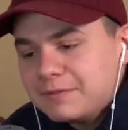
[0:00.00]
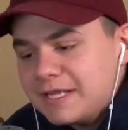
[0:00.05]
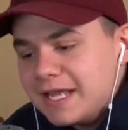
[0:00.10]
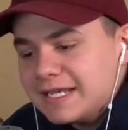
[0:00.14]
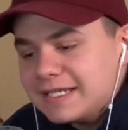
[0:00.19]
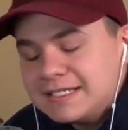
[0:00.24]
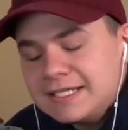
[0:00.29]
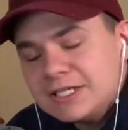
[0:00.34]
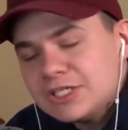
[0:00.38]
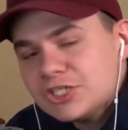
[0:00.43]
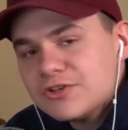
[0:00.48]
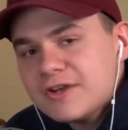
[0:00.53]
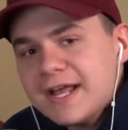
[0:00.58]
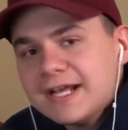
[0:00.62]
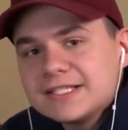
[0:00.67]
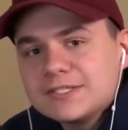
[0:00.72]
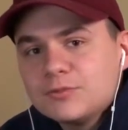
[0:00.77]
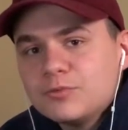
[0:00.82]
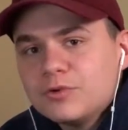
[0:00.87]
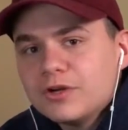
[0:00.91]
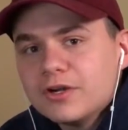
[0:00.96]
But yeah, diss
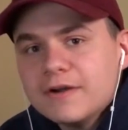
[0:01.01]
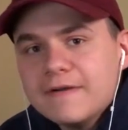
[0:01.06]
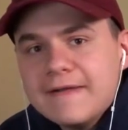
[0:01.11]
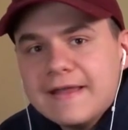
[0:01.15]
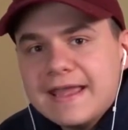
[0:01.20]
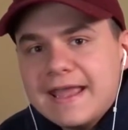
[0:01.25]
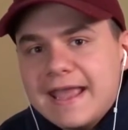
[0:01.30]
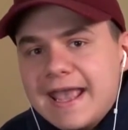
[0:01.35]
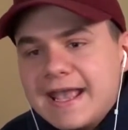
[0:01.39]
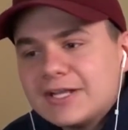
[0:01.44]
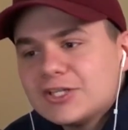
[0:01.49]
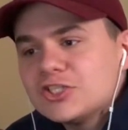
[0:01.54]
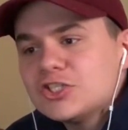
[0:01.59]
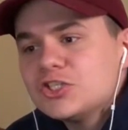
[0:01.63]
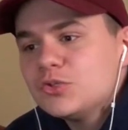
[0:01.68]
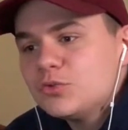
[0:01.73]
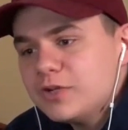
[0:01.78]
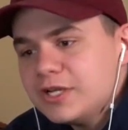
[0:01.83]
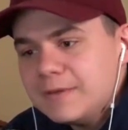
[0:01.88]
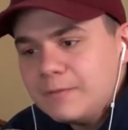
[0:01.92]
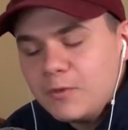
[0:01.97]
tracks were
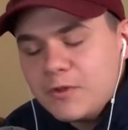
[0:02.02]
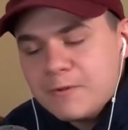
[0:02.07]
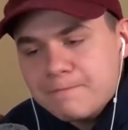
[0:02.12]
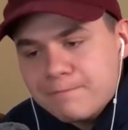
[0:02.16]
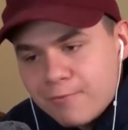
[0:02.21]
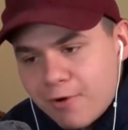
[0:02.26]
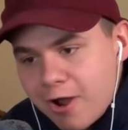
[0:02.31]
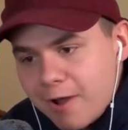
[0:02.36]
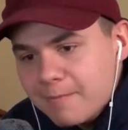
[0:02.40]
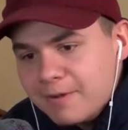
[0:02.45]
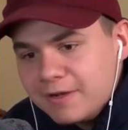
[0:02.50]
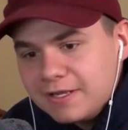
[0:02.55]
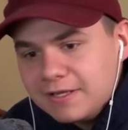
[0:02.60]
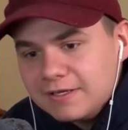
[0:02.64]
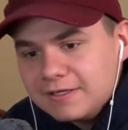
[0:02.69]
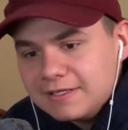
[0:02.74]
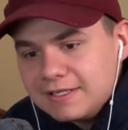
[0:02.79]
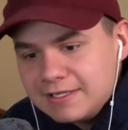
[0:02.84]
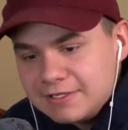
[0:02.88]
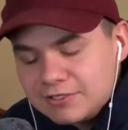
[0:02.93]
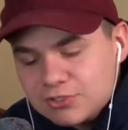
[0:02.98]
extremely
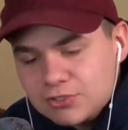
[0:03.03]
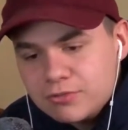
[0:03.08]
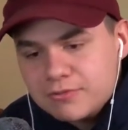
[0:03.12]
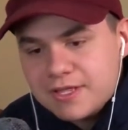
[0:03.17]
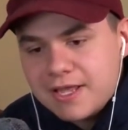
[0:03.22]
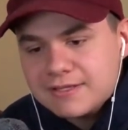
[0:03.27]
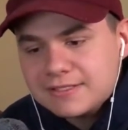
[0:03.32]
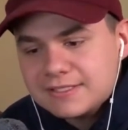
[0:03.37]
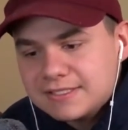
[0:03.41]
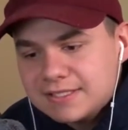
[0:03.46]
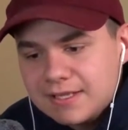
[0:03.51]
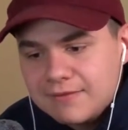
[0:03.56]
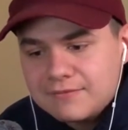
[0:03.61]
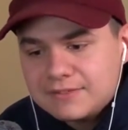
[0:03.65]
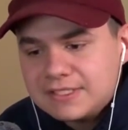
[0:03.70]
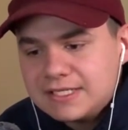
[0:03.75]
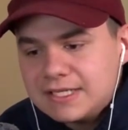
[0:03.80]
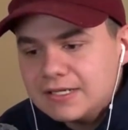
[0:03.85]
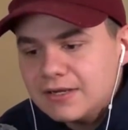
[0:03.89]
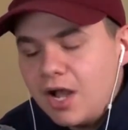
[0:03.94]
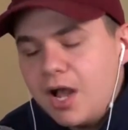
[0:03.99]
prominent in
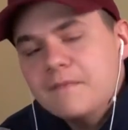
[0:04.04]
2017.